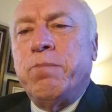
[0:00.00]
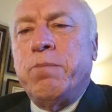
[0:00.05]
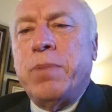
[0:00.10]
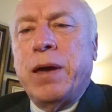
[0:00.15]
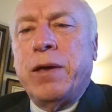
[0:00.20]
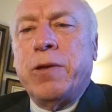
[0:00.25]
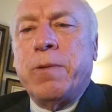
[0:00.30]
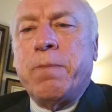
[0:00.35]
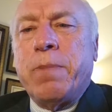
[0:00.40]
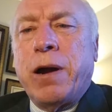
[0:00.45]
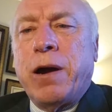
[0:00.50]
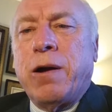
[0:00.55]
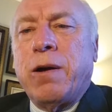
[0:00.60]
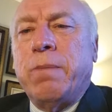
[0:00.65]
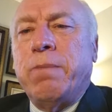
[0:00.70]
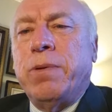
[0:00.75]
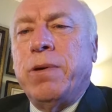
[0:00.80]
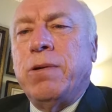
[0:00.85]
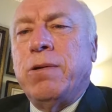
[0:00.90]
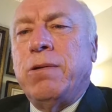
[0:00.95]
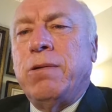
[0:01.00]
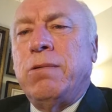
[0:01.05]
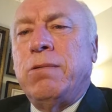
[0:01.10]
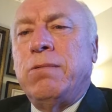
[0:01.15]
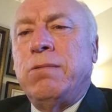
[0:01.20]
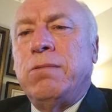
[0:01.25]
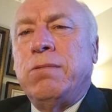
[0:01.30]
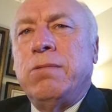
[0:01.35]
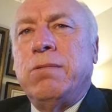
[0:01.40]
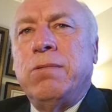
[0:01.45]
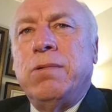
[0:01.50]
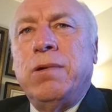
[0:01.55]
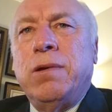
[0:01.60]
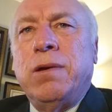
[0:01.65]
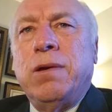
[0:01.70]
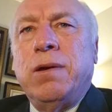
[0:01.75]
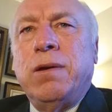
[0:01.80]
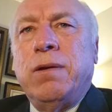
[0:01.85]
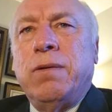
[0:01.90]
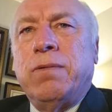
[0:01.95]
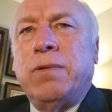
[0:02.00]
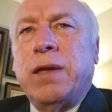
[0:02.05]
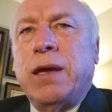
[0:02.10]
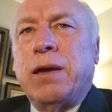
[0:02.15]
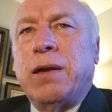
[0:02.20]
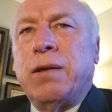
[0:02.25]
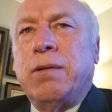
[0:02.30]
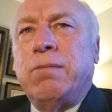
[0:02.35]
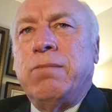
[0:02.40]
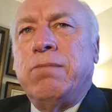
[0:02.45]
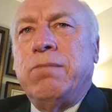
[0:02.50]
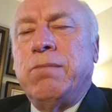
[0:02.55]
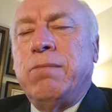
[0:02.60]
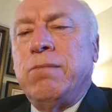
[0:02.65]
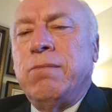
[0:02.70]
pay their power bill, if they could